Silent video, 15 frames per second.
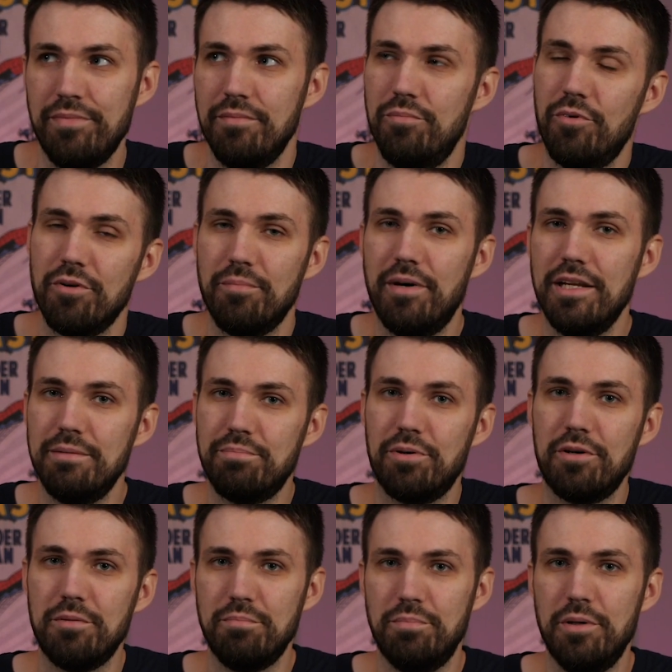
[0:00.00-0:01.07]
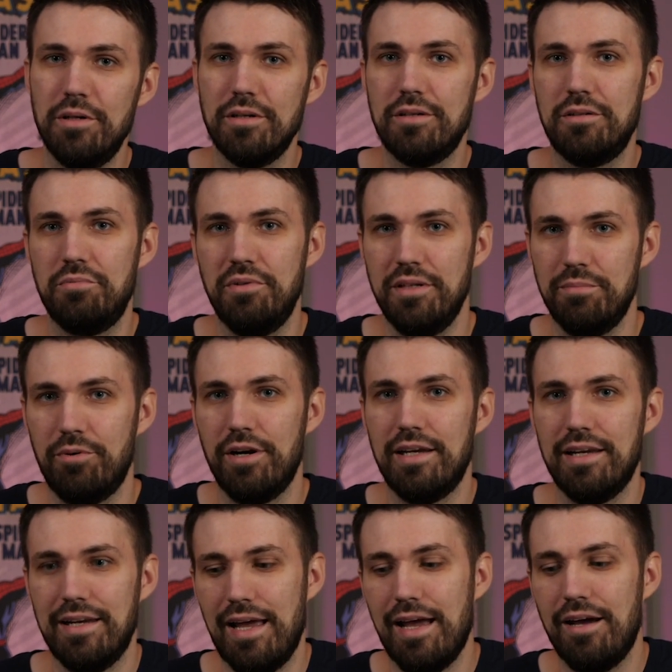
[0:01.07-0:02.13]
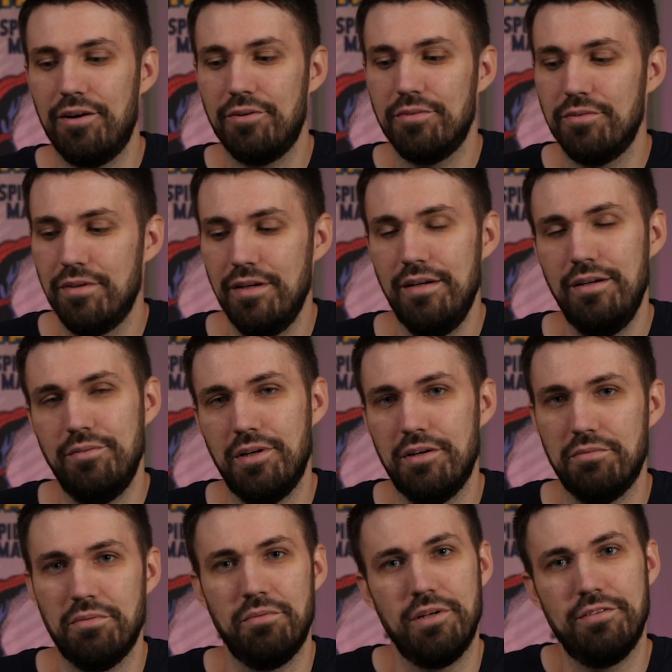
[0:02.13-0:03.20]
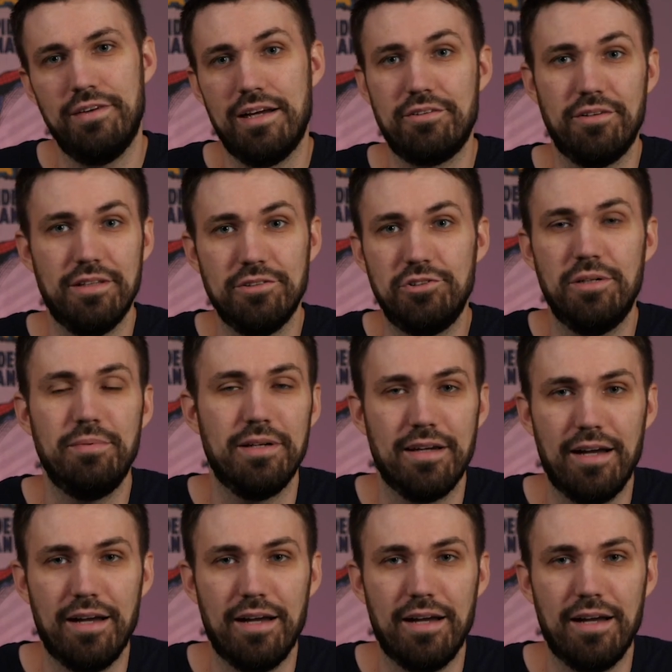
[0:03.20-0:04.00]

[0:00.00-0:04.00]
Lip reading: more money per book when you break it down, when you factor in the shipping